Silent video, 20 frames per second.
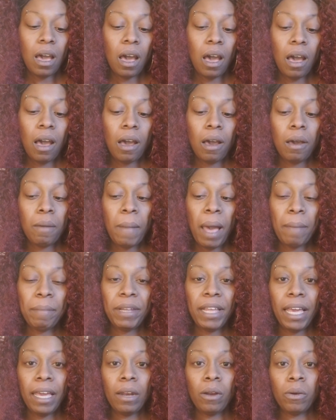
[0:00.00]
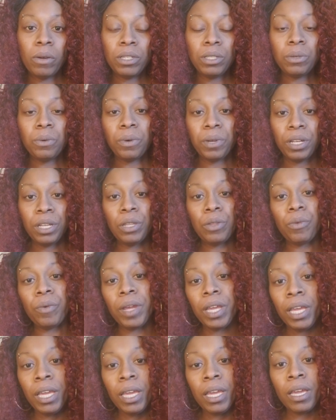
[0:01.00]
I plan on doing
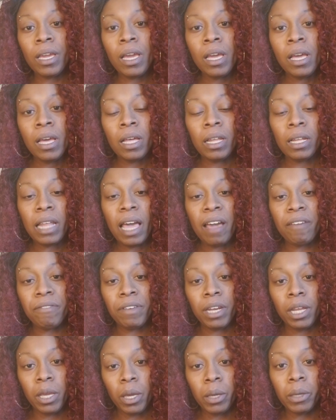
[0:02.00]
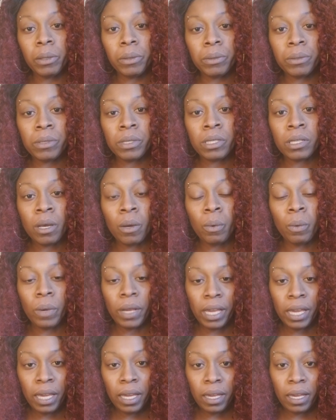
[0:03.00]
3 live videos a
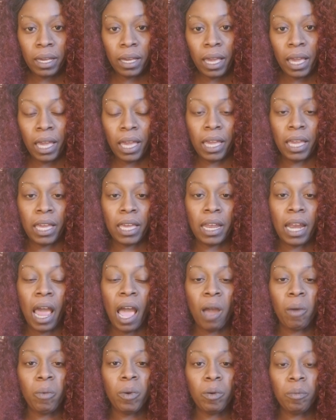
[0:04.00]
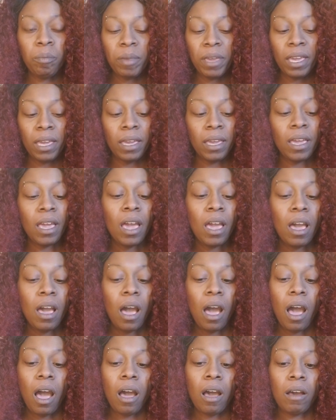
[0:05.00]
week, and I will be
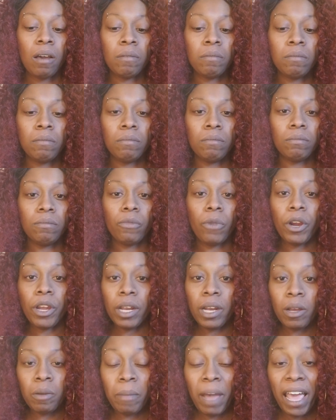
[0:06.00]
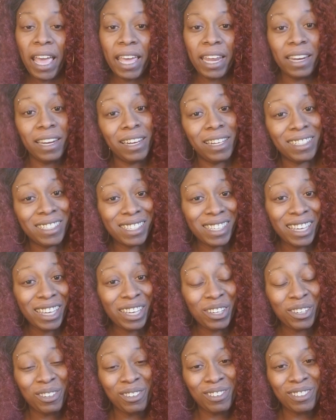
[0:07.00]
working on my editing
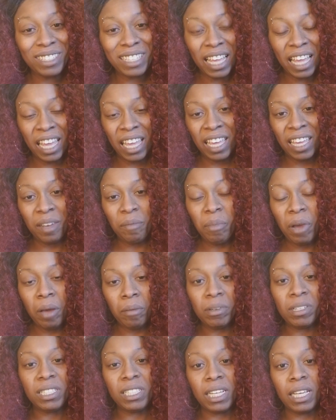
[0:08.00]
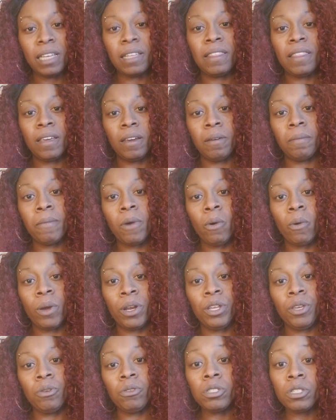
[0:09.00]
skills and publishing them
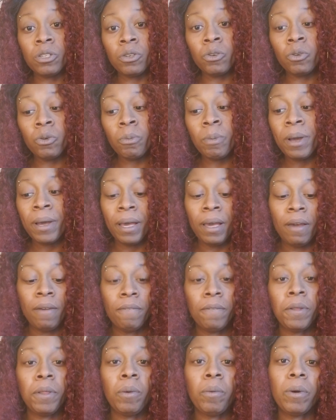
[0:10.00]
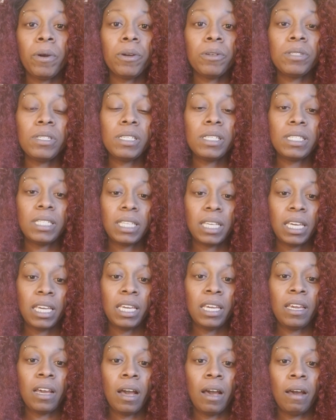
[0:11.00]
on YouTube for the world to
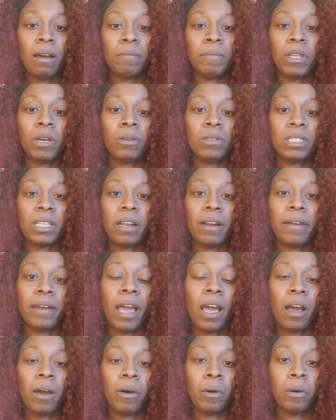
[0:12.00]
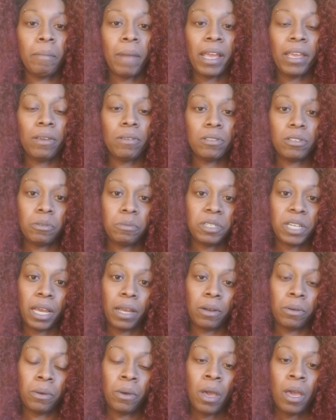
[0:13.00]
see, those that are not on my YouTube
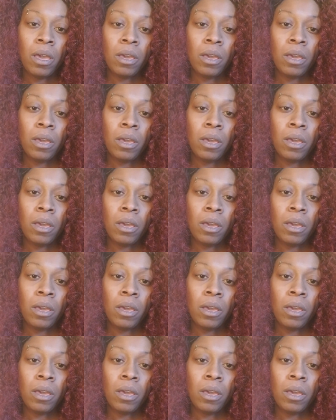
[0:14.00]
channel.